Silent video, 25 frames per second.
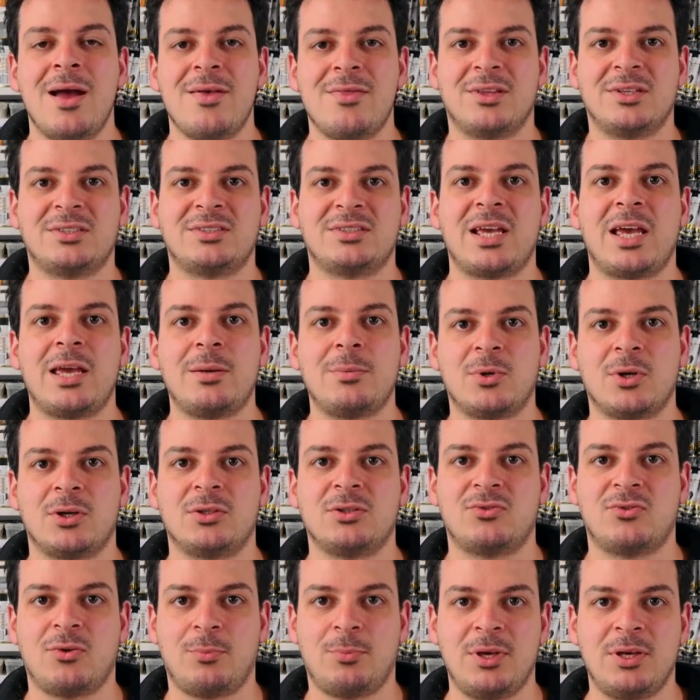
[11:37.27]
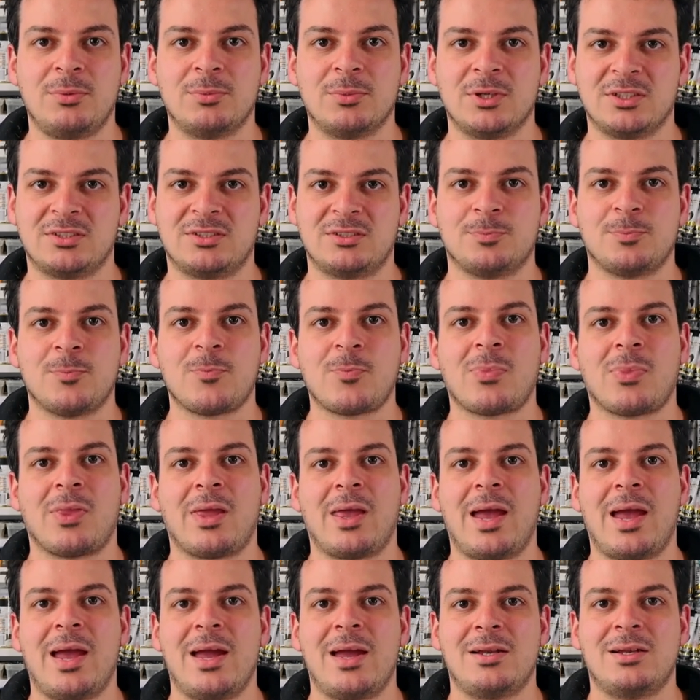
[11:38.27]
The same goes for pigments
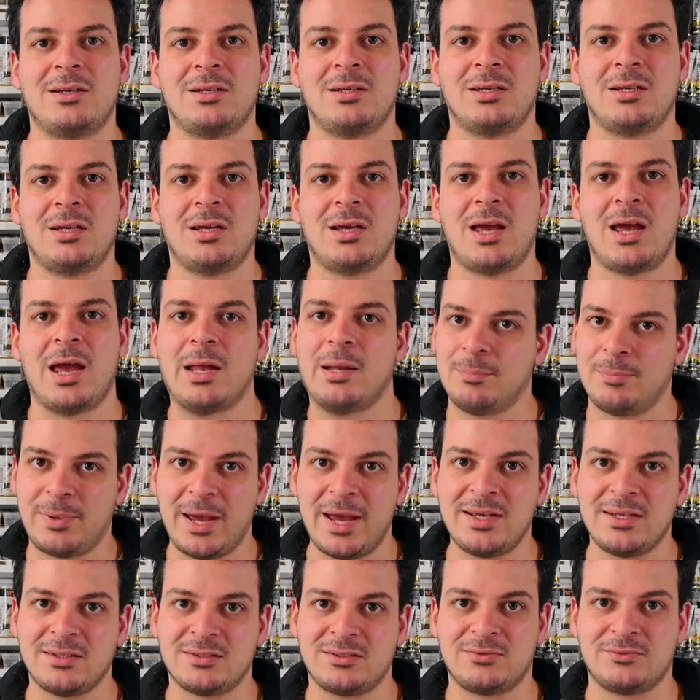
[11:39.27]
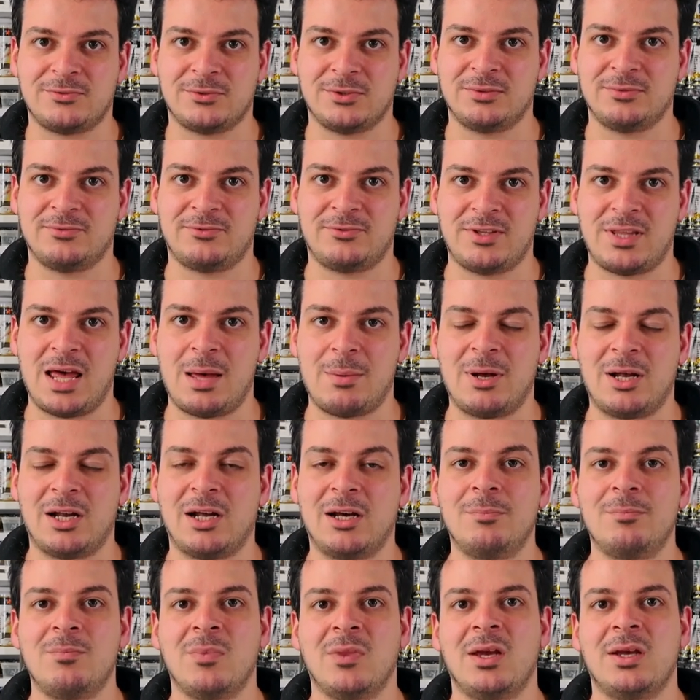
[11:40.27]
and, and paints for, for that
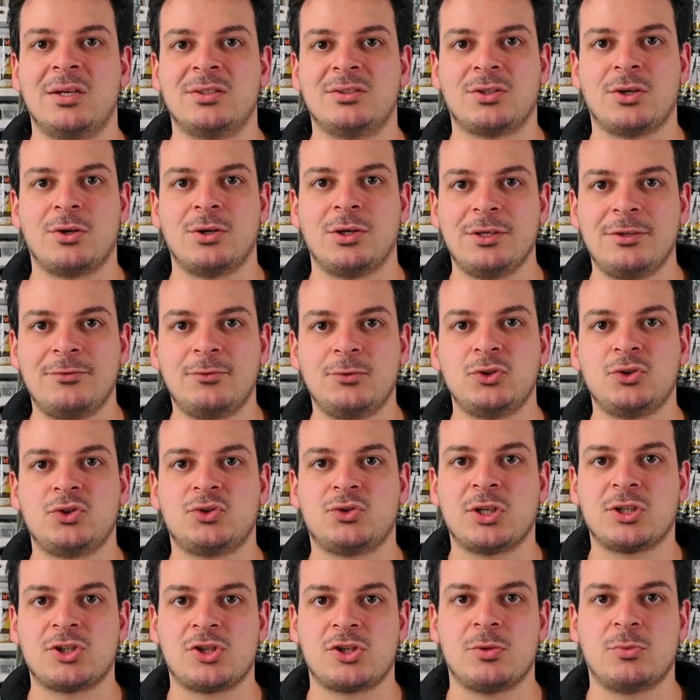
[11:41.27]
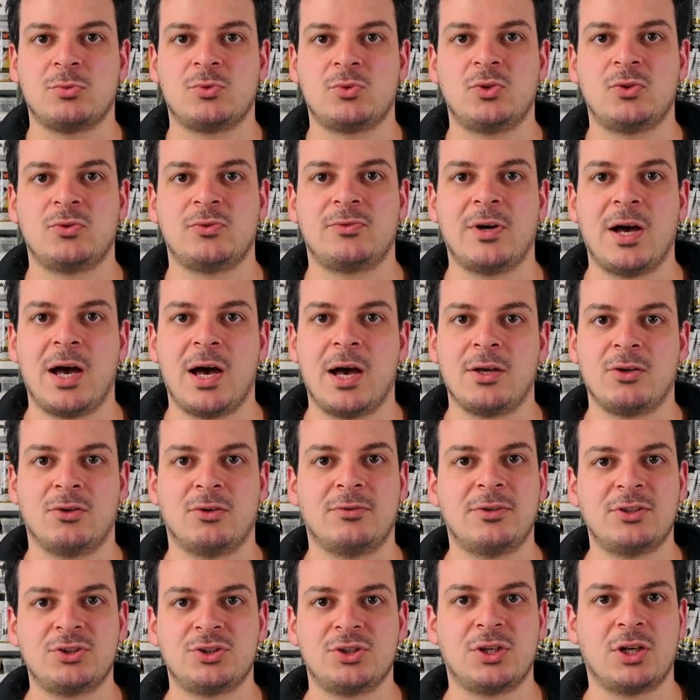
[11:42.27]
matter. So if you stretch them too far, you're
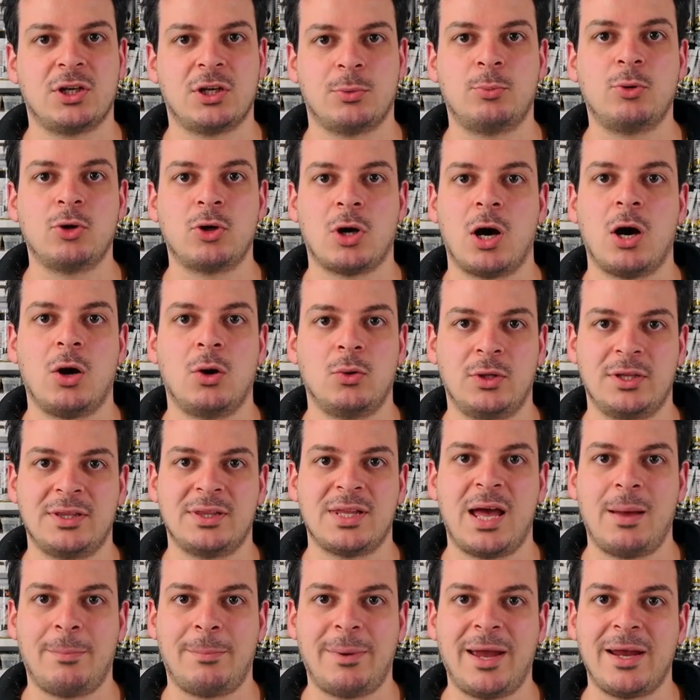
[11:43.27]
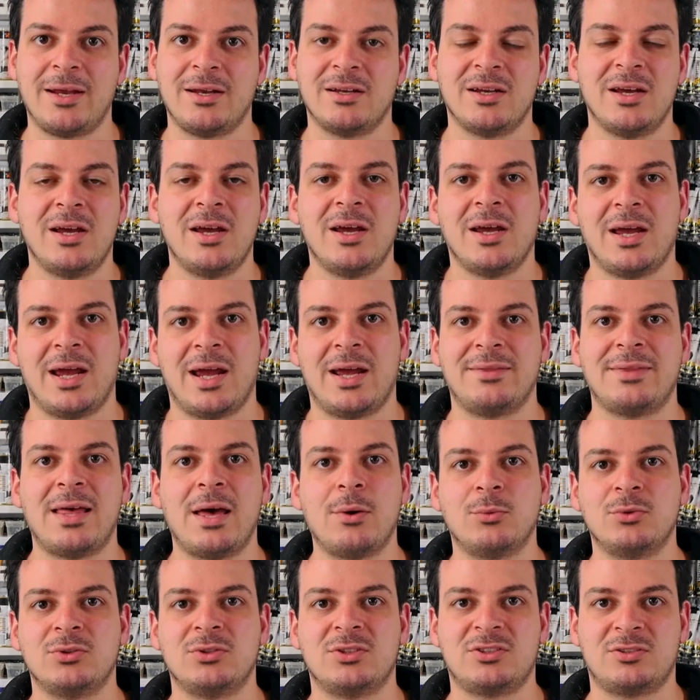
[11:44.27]
eventually gonna put a hole in that paint and
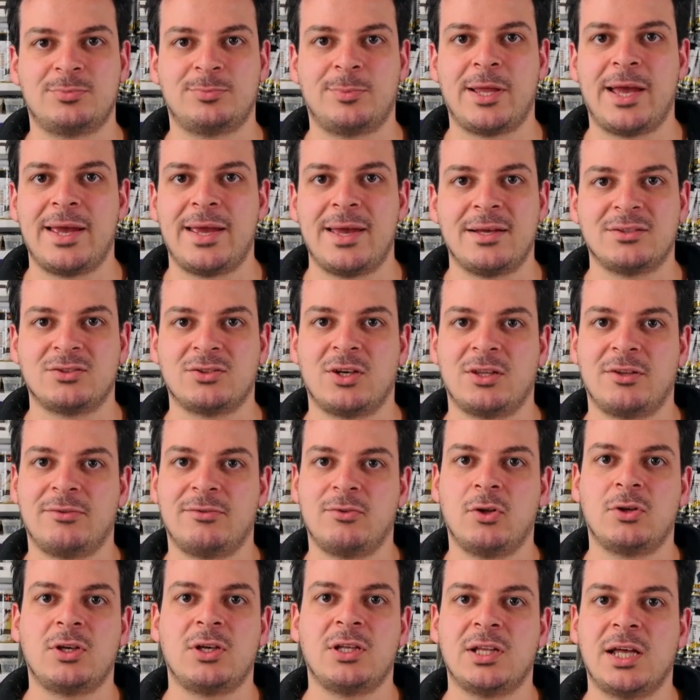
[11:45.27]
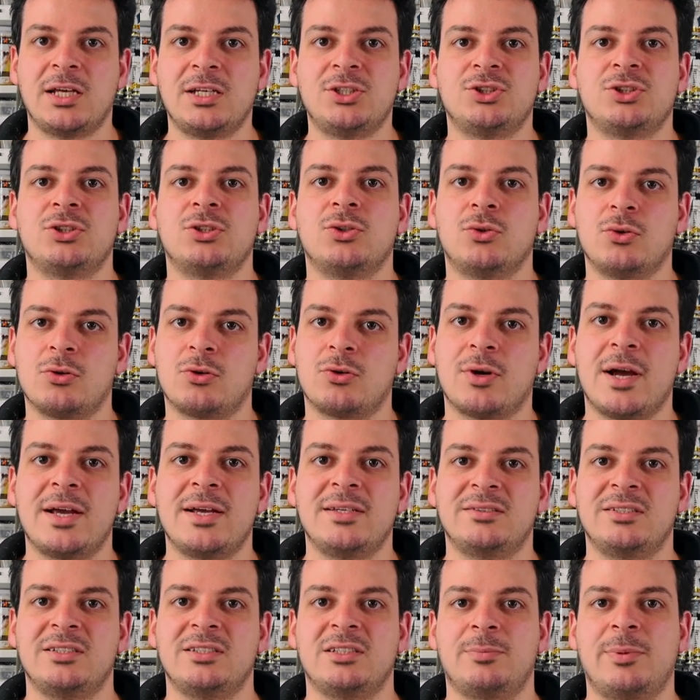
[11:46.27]
that will display as either flocculation or
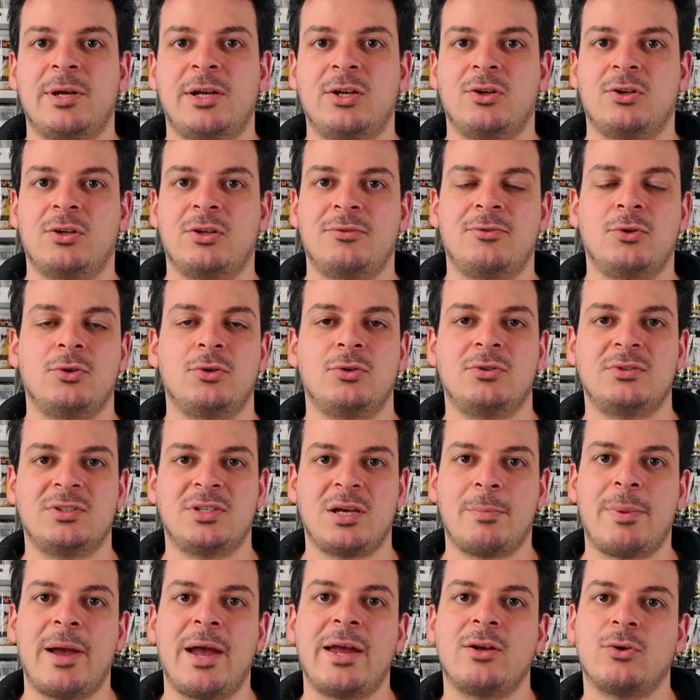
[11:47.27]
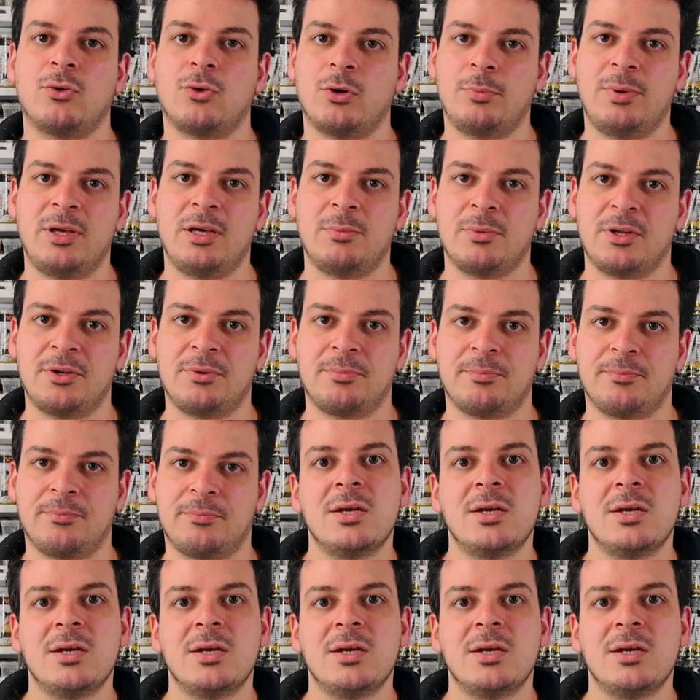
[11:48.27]
crazing depending on if you're using a paint or a pigment.